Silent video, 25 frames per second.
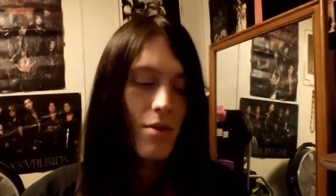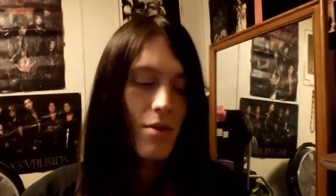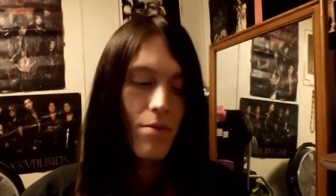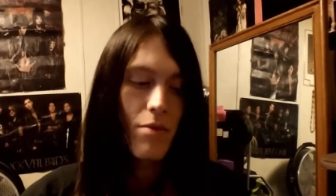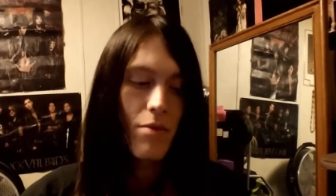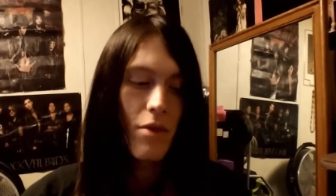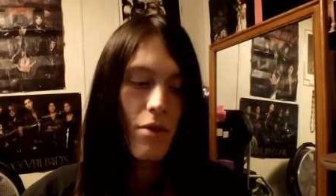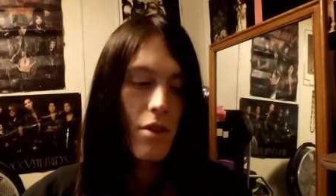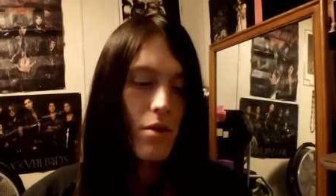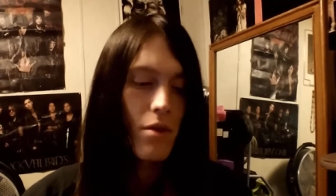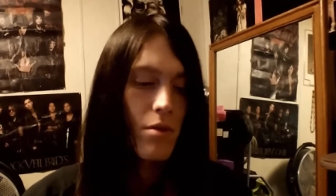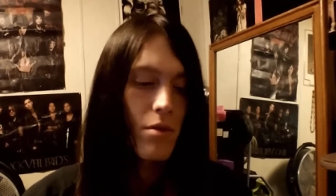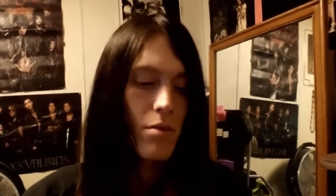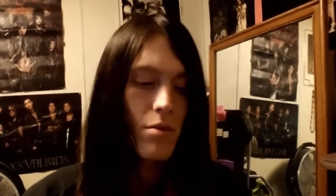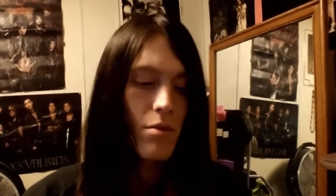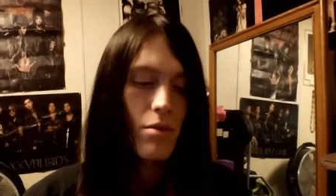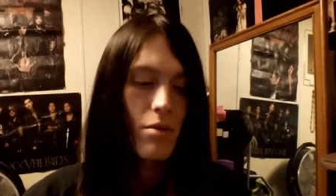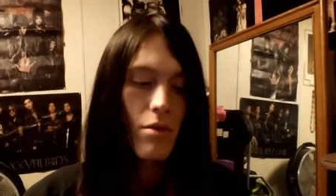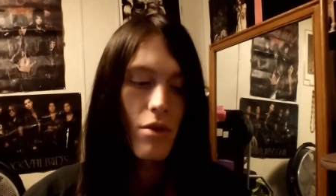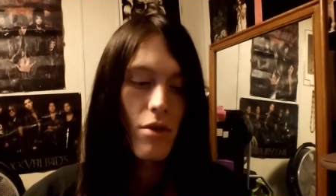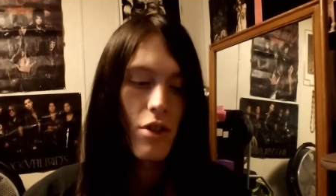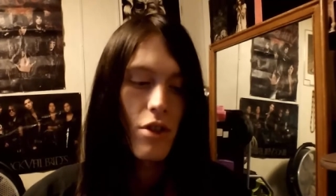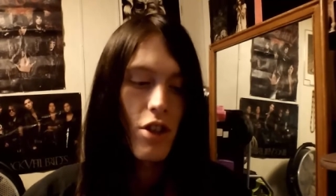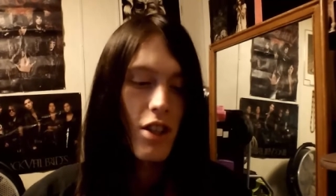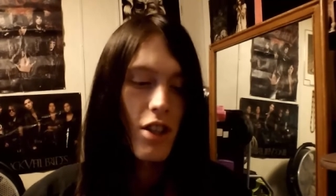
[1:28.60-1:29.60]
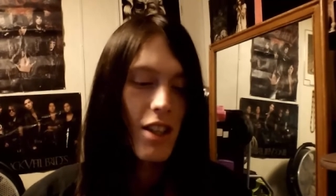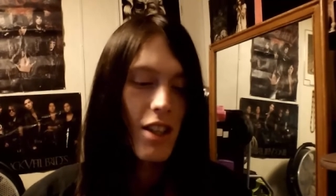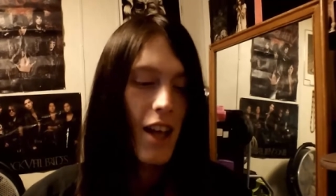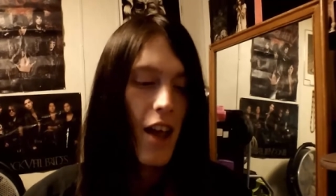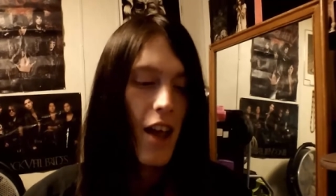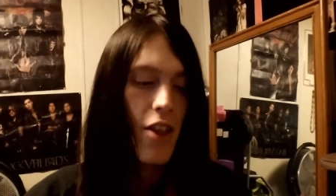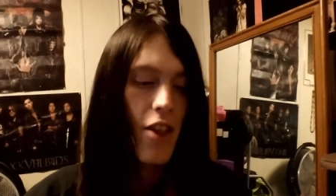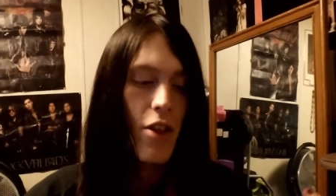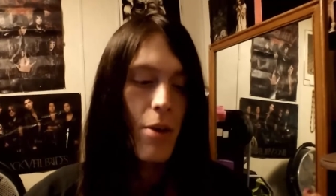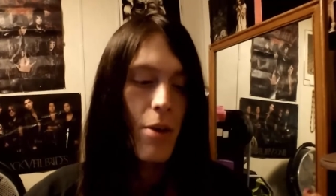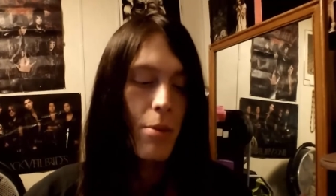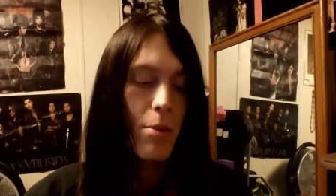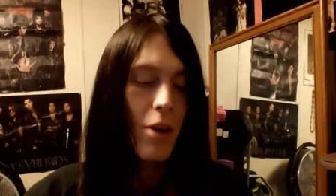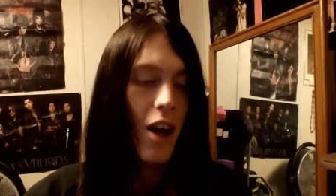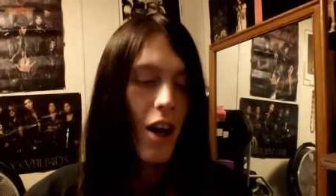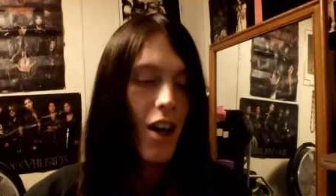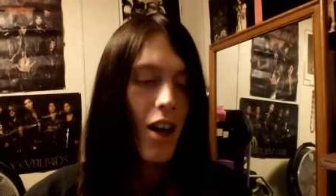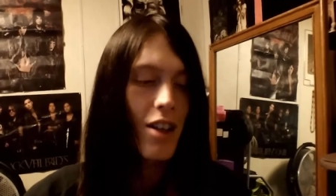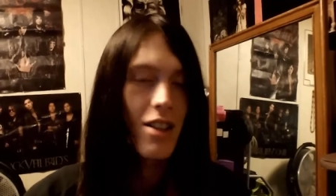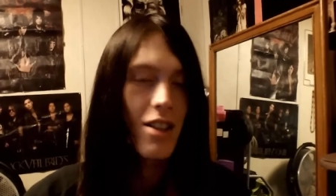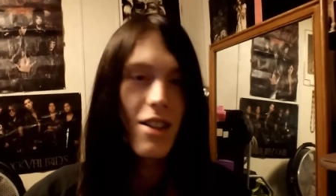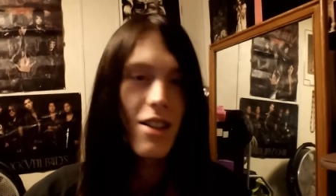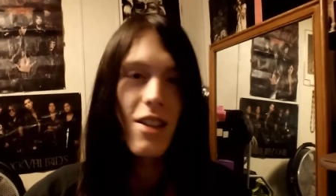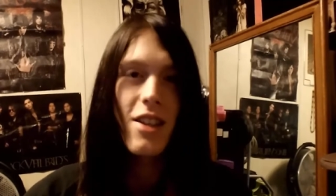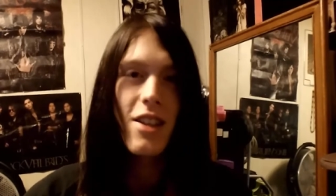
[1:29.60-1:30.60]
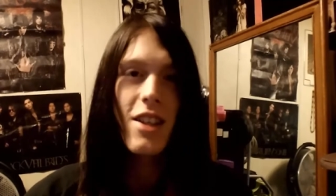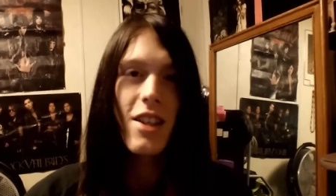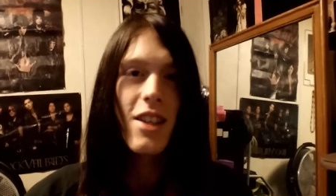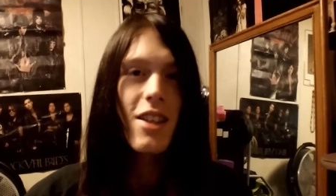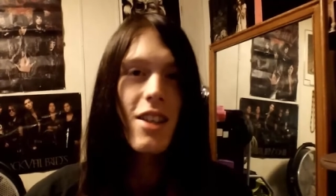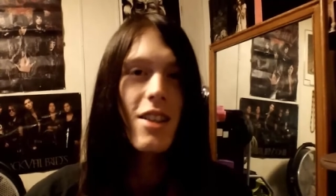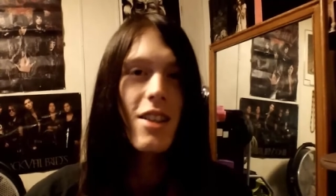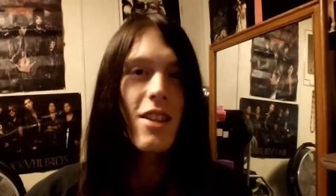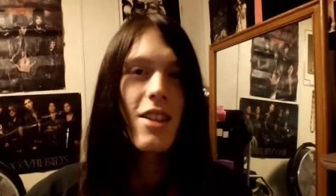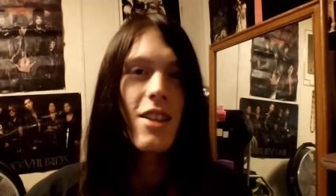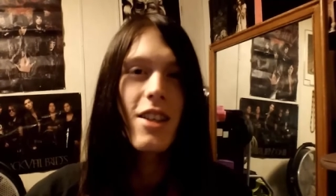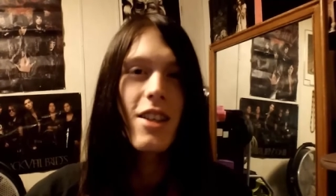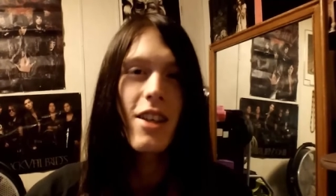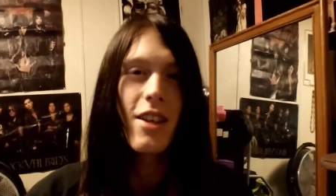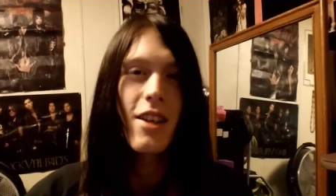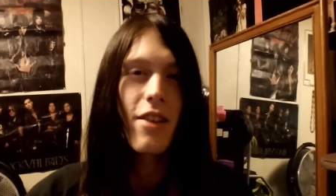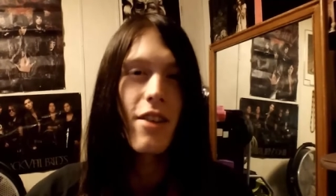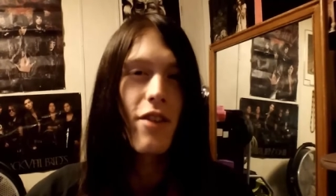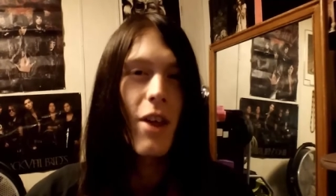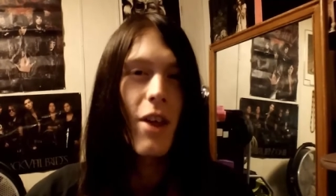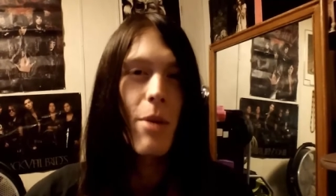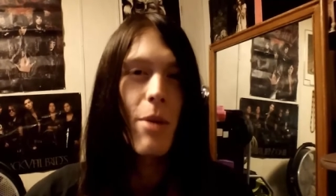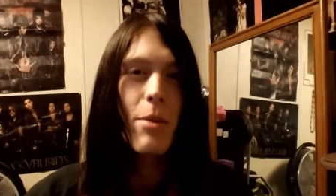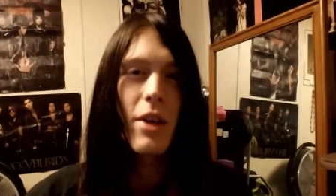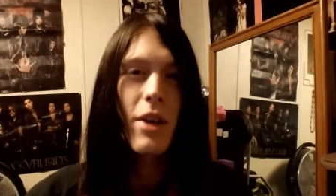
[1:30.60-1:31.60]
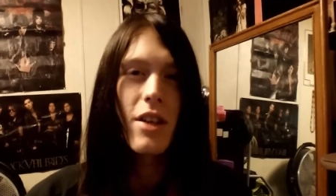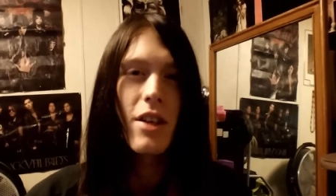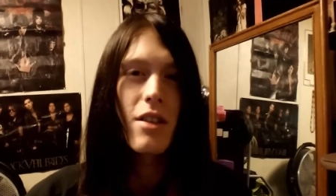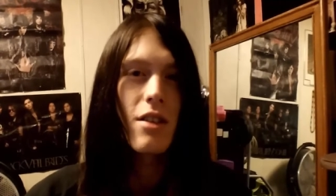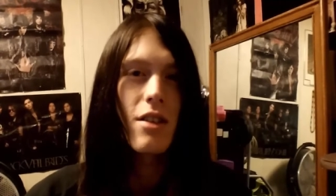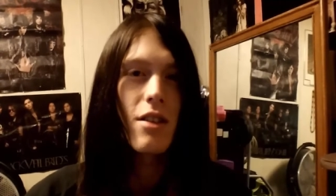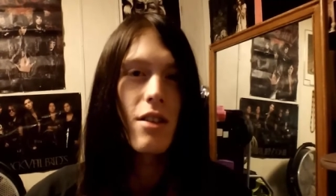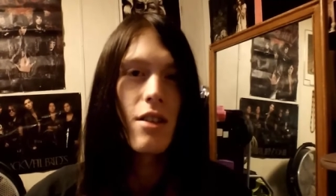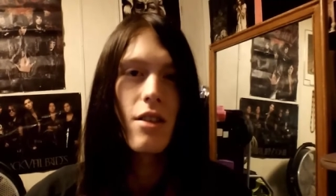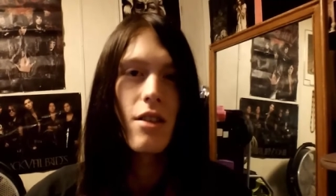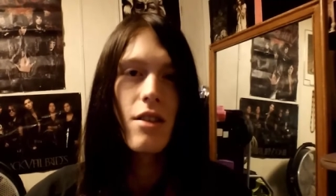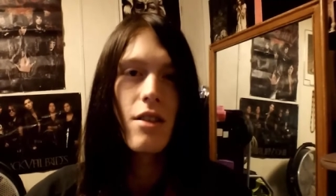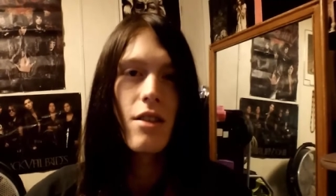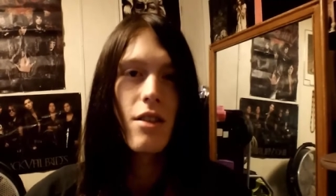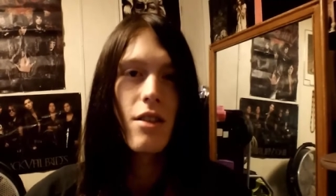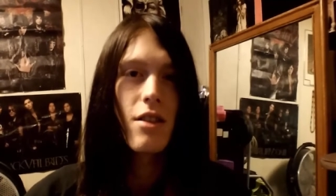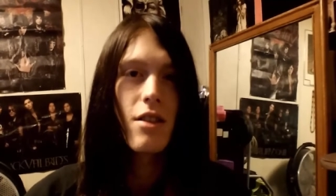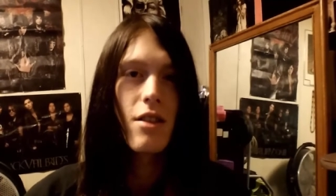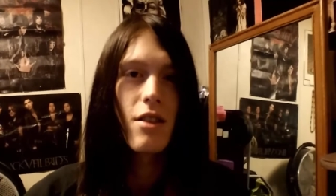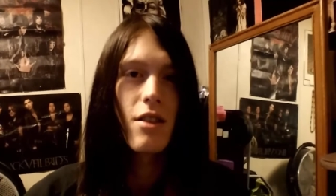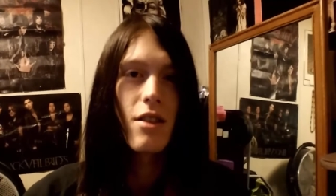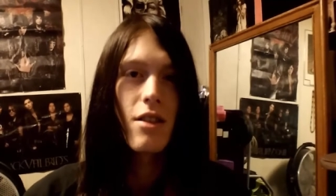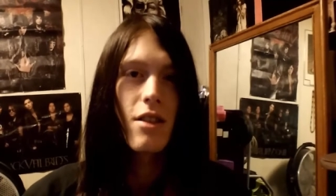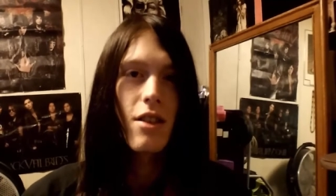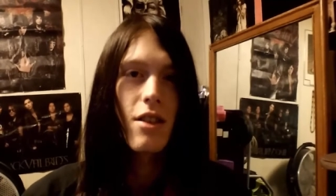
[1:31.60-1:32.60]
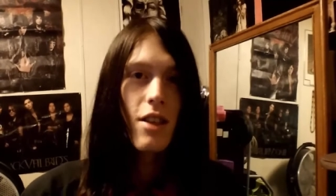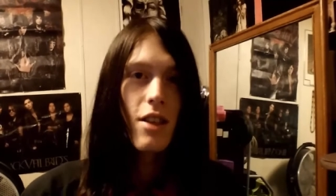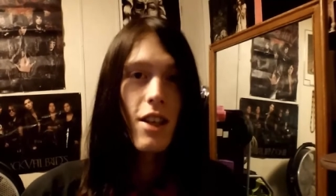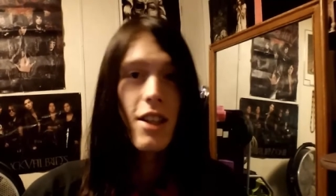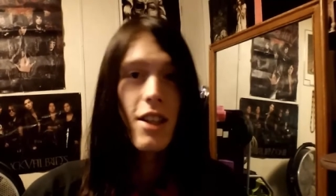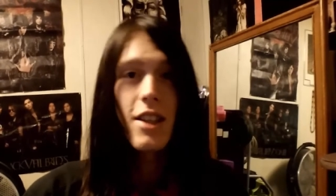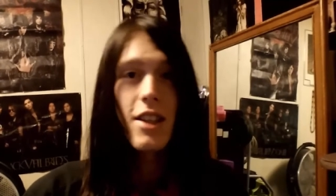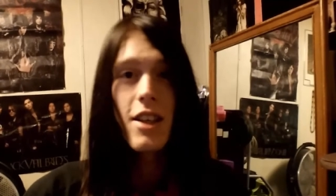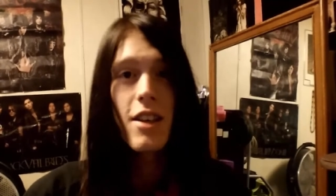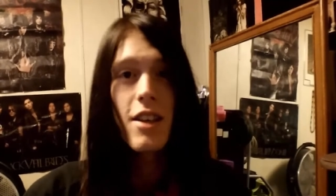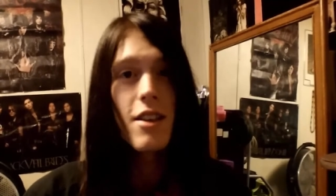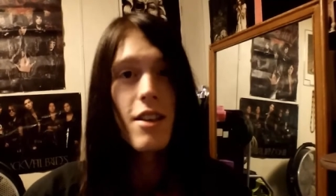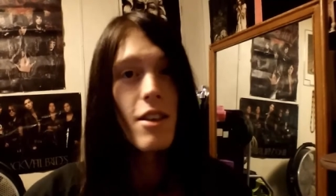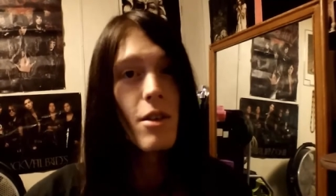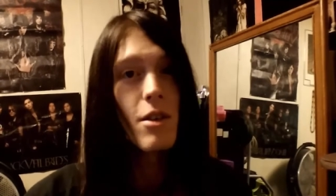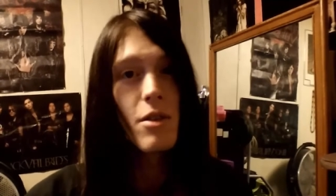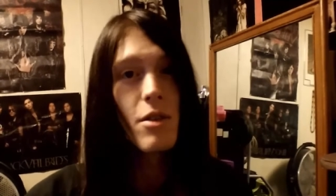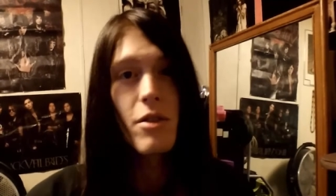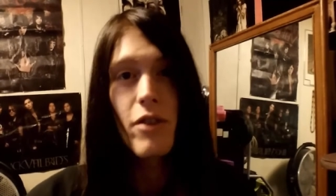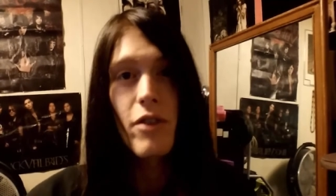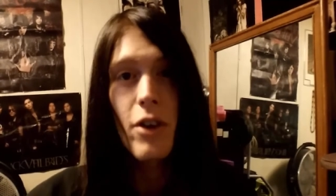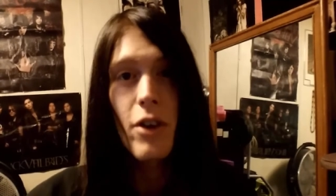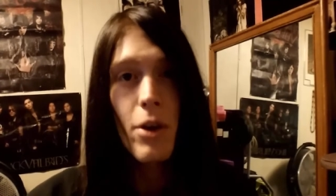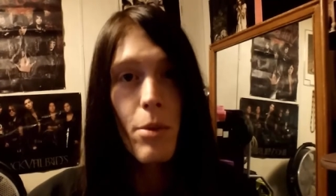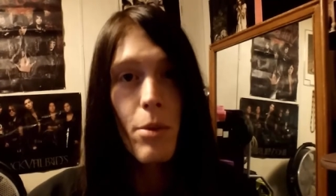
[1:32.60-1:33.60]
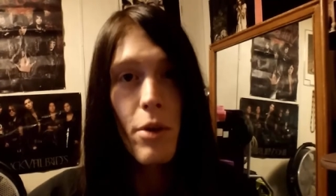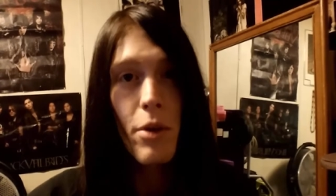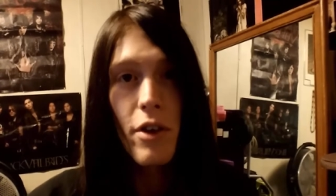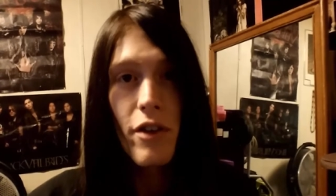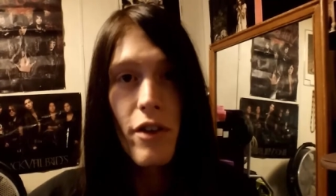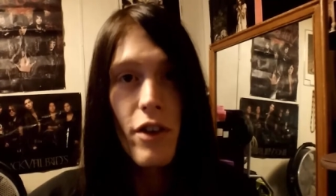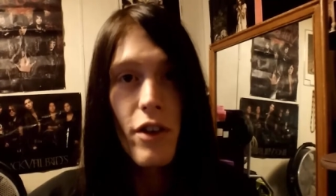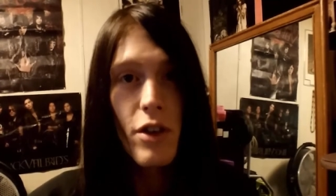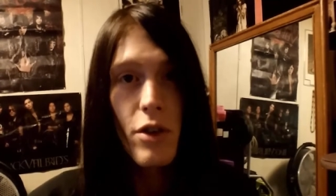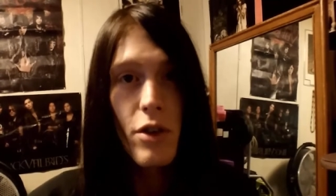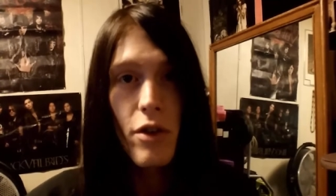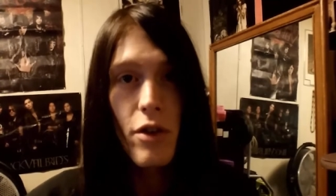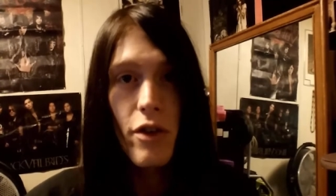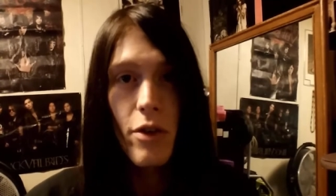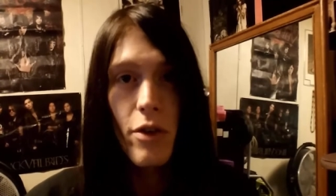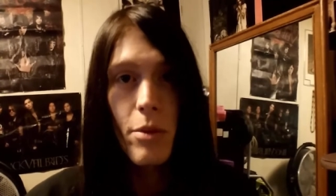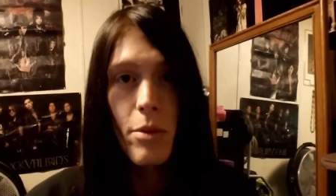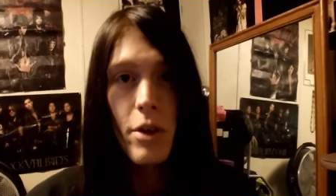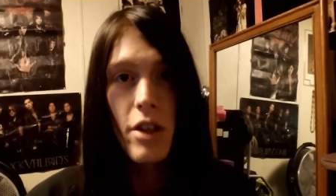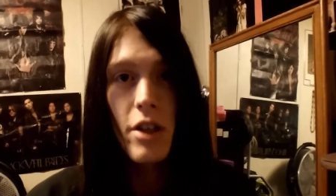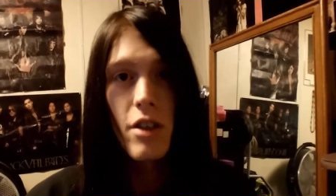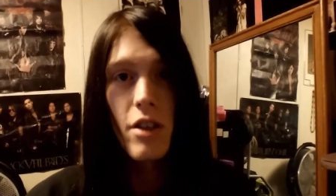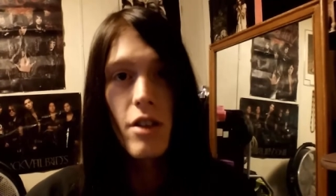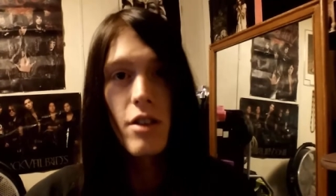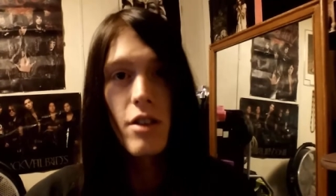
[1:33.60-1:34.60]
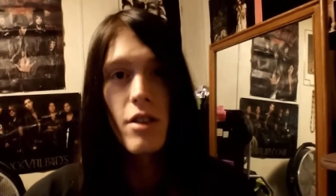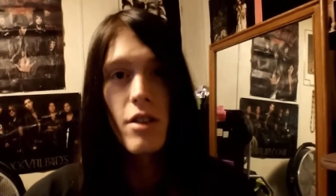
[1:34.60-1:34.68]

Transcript: Mm-hmm. just had them constantly clicking, if that makes sense. In the end, it's very beneficial for me.